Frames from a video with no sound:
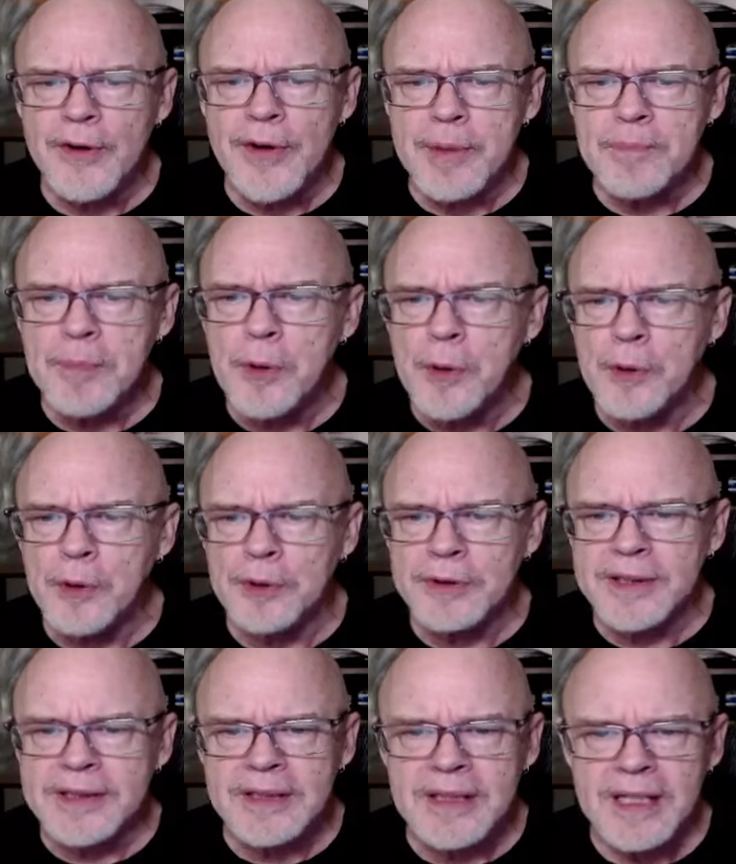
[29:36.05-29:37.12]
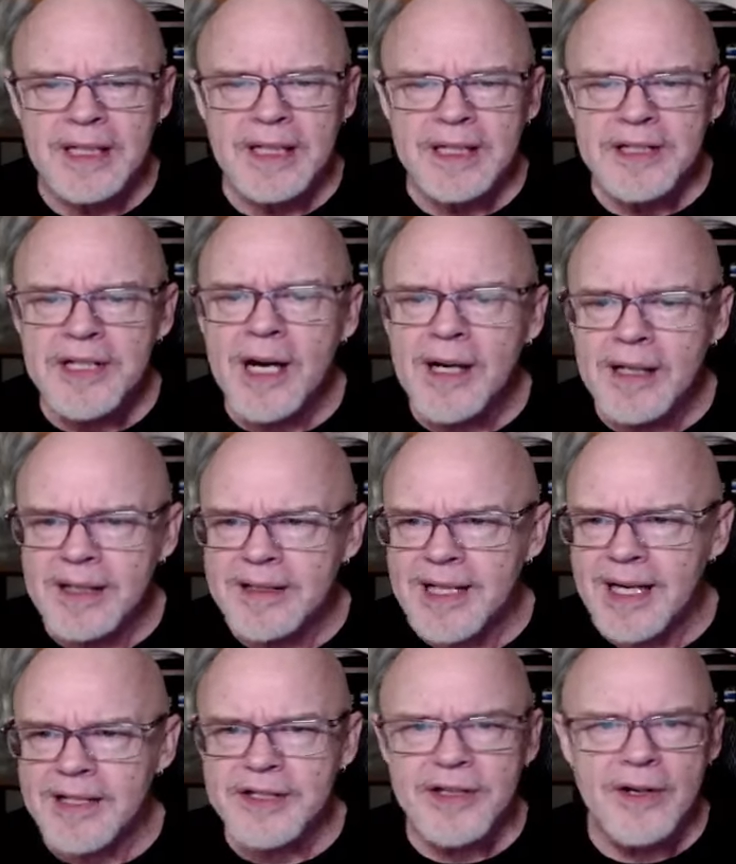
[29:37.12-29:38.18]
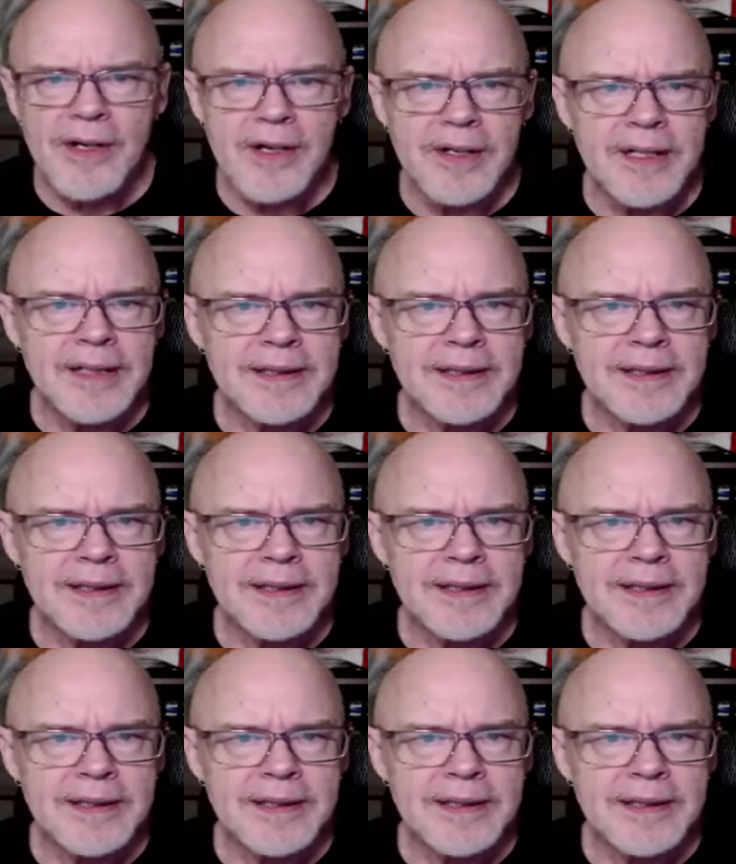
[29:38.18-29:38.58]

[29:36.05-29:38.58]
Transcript: that pulled and tugged at his heart.